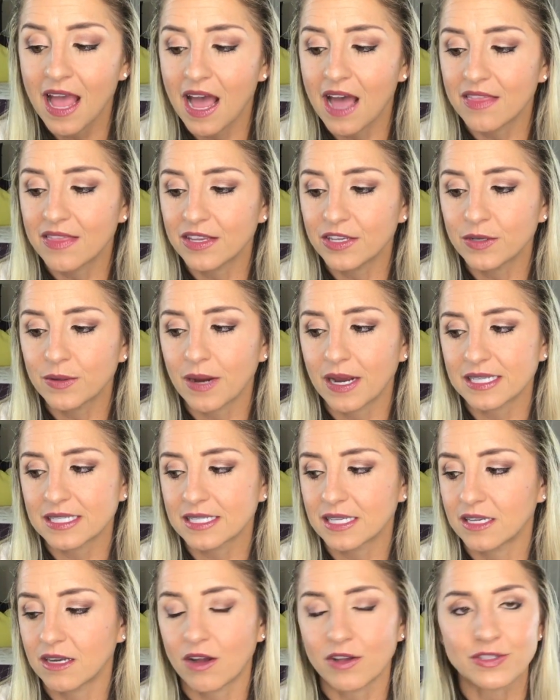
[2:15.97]
And then you
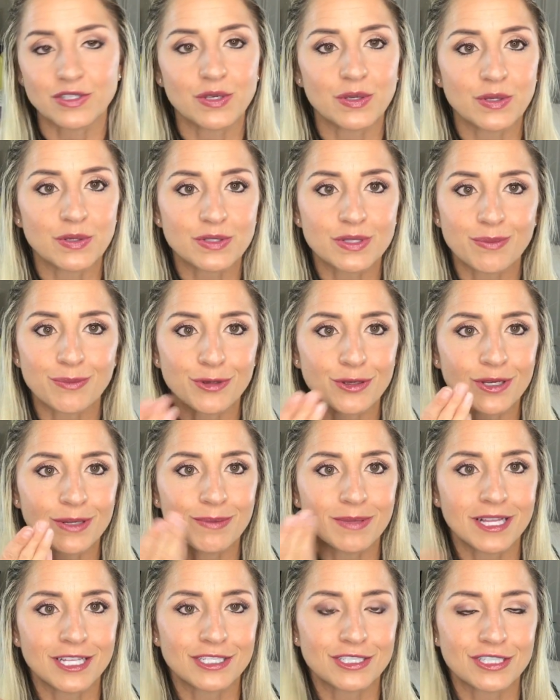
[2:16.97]
guys can also use a beauty
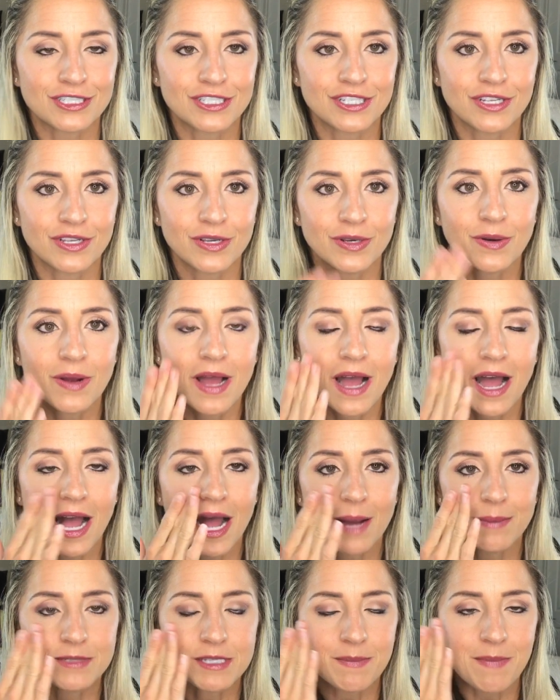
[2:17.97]
blender too
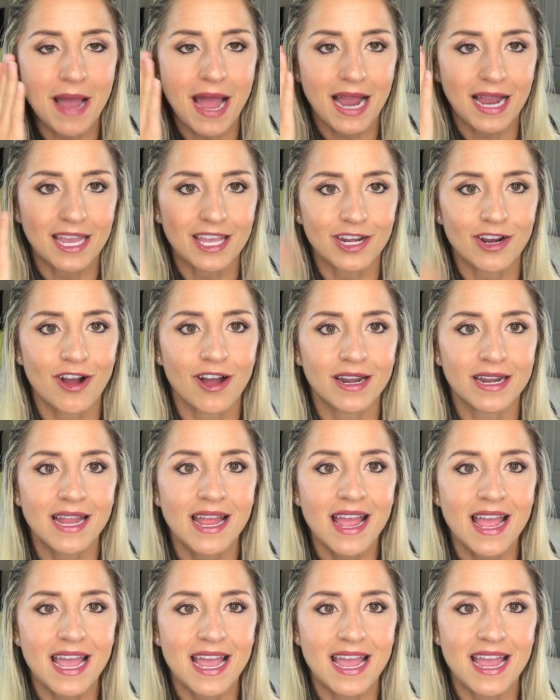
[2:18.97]
to pack it on
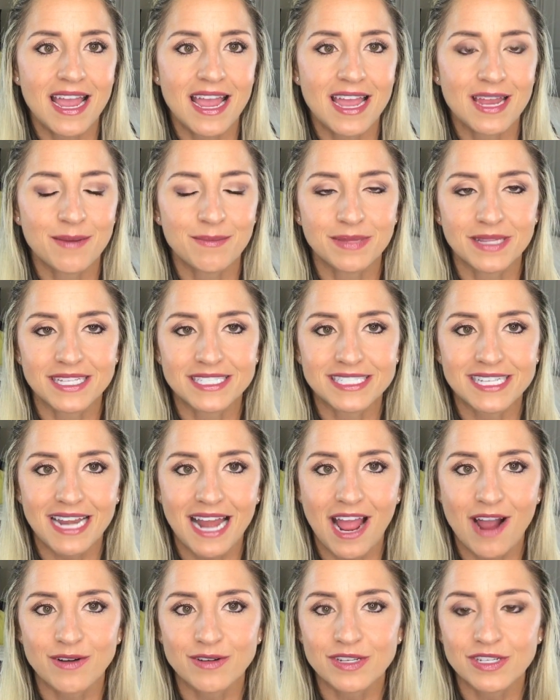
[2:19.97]
and blend it
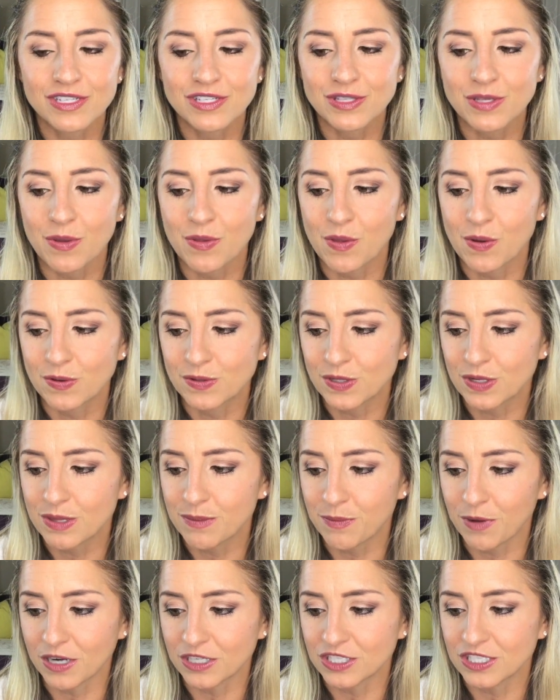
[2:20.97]
out. So those are
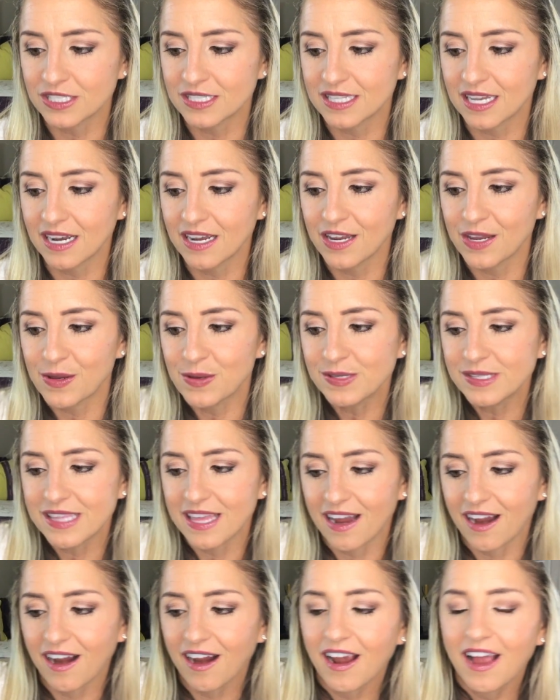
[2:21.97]
the brushes that I use
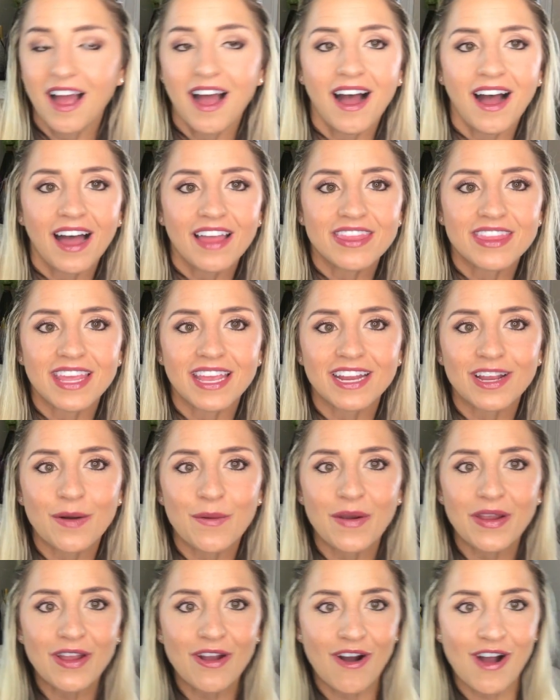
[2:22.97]
there. Then
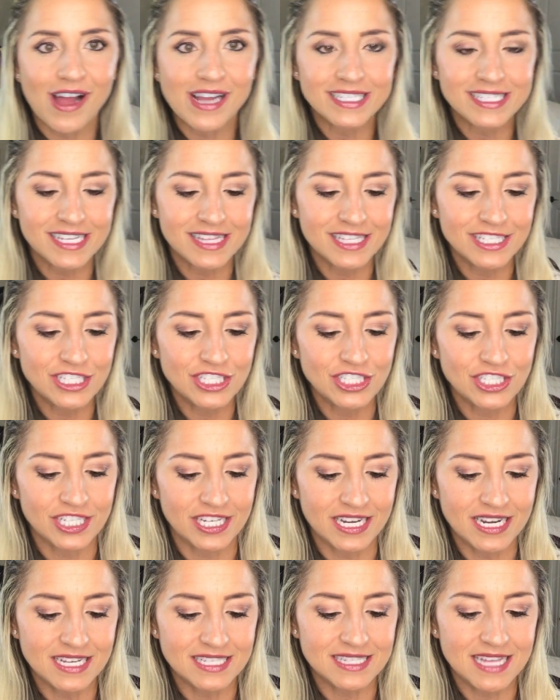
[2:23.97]
going on to the
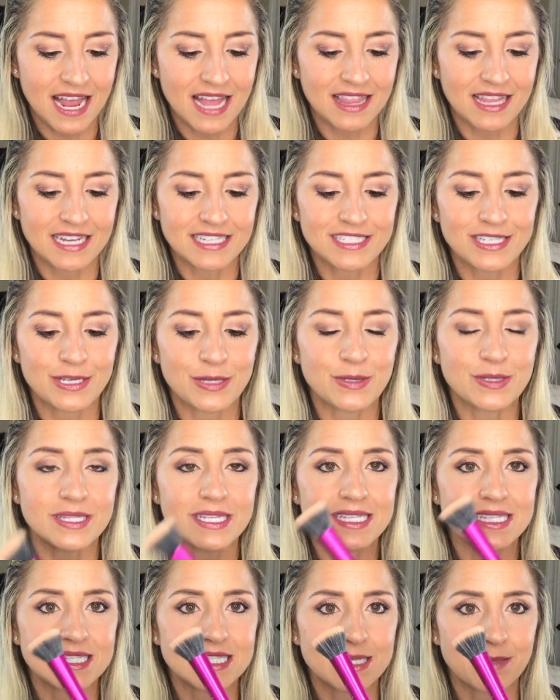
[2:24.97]
cheeks, I like to use
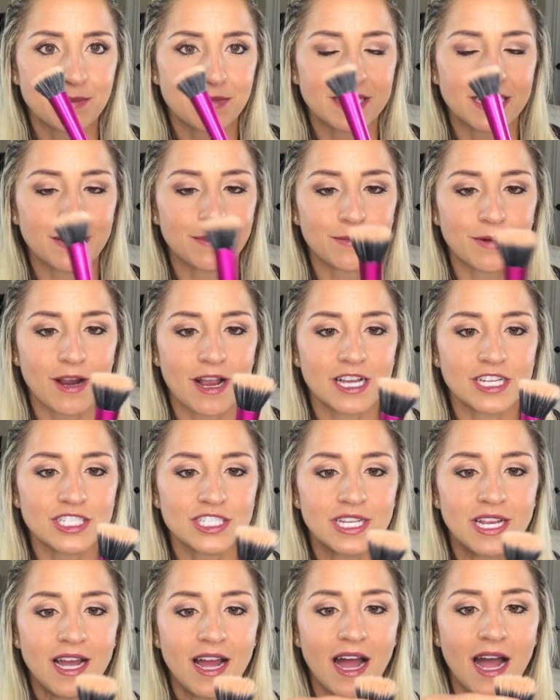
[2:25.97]
the stippling
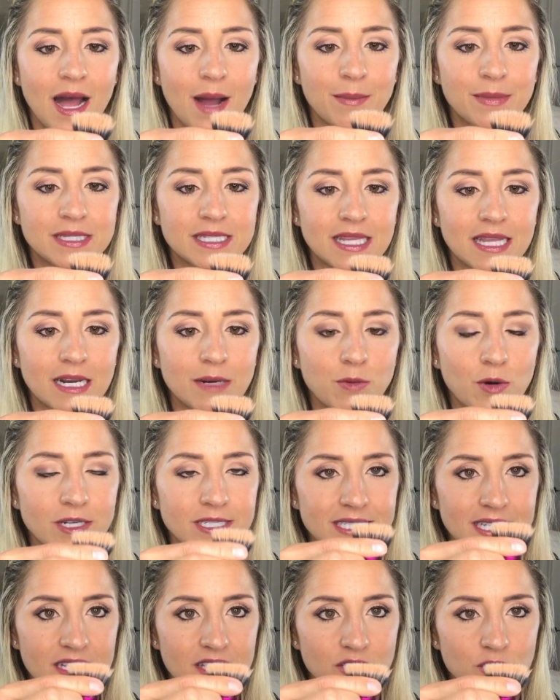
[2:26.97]
brush. It's a little
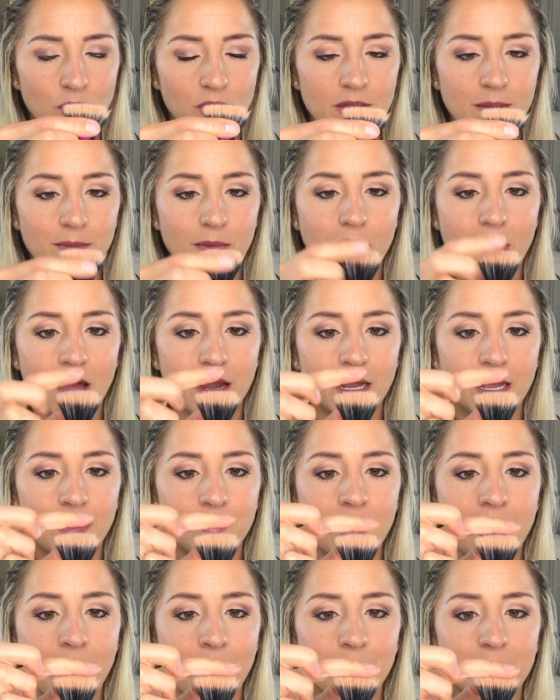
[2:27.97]
more dense toward the
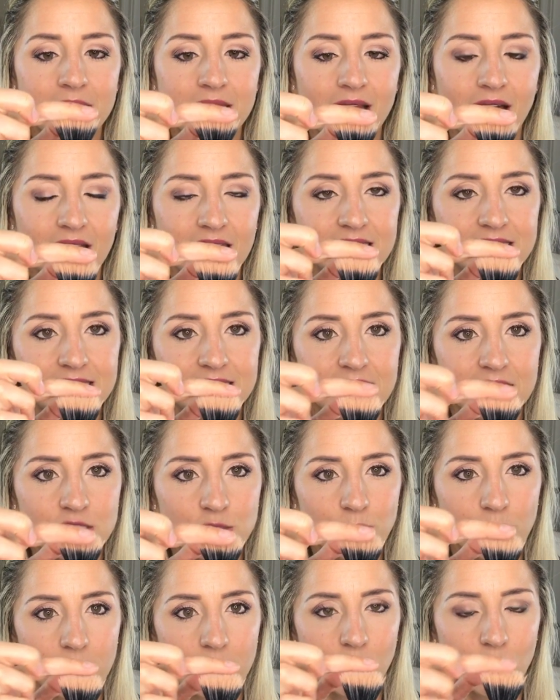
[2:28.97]
bottom, but not as
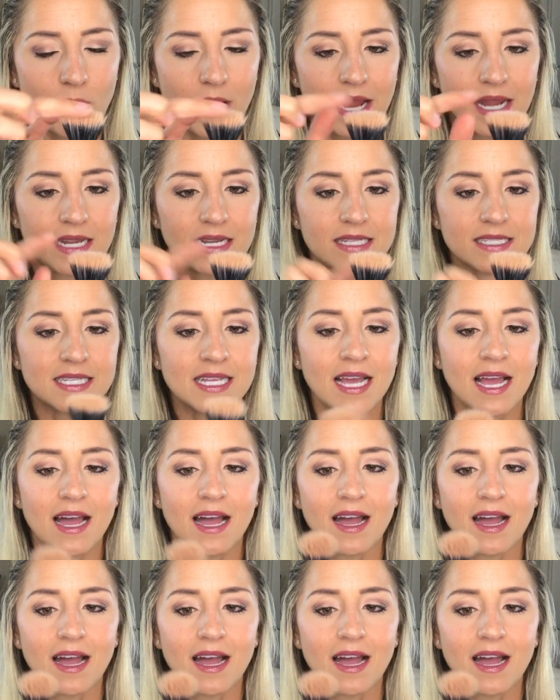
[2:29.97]
dense where the white